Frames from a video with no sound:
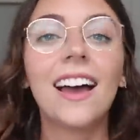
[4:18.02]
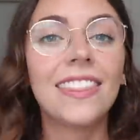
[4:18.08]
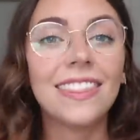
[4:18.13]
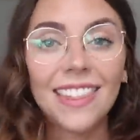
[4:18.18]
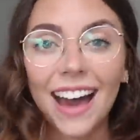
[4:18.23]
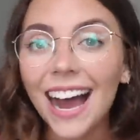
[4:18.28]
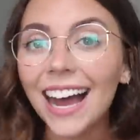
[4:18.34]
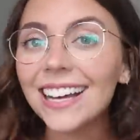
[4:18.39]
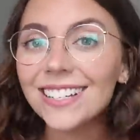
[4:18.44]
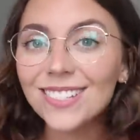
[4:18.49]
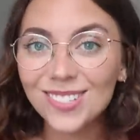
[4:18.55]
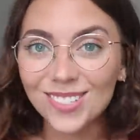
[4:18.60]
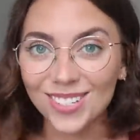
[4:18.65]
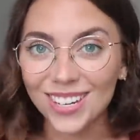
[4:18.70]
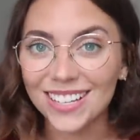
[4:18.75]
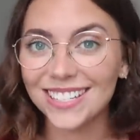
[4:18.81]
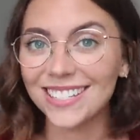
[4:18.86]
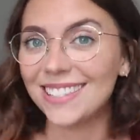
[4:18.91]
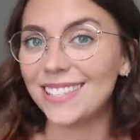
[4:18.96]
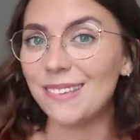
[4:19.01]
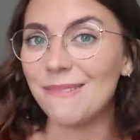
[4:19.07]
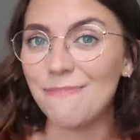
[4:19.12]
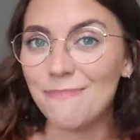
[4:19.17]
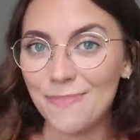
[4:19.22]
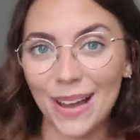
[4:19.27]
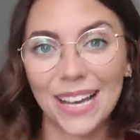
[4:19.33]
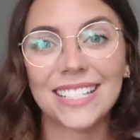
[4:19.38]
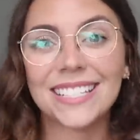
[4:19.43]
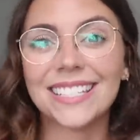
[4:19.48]
That is just the
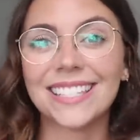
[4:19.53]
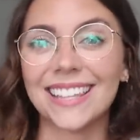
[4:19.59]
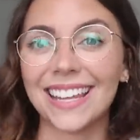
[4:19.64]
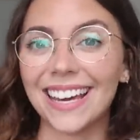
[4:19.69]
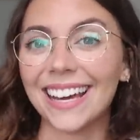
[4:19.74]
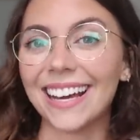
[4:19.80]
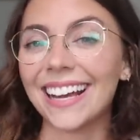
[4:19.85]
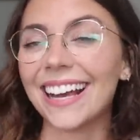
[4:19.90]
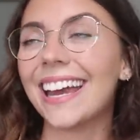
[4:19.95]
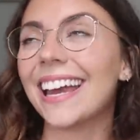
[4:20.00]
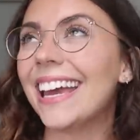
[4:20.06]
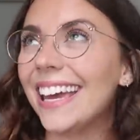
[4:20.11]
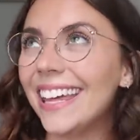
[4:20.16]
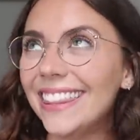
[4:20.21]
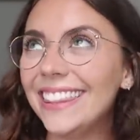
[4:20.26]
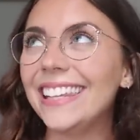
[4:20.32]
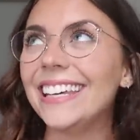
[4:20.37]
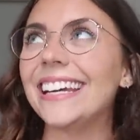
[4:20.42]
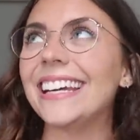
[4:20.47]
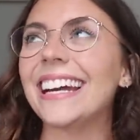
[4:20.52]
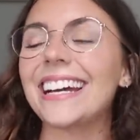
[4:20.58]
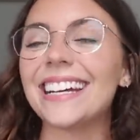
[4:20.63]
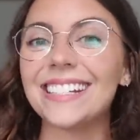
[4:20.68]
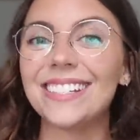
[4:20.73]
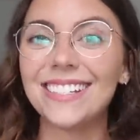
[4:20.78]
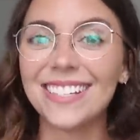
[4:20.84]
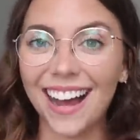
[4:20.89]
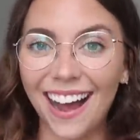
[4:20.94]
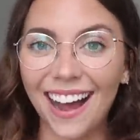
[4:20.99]
best thing in the
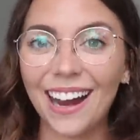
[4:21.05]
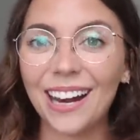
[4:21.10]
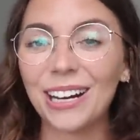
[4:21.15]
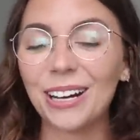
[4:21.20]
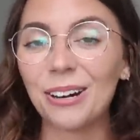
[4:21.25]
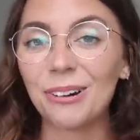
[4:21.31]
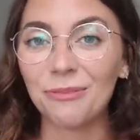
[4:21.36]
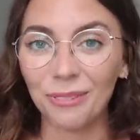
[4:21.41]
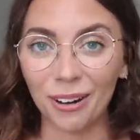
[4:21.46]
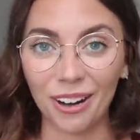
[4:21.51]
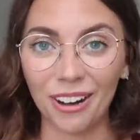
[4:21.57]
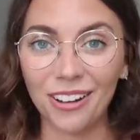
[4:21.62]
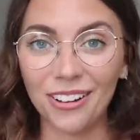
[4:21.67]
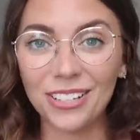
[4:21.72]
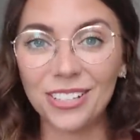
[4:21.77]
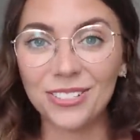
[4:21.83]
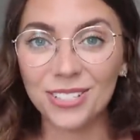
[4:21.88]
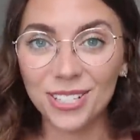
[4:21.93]
entire world.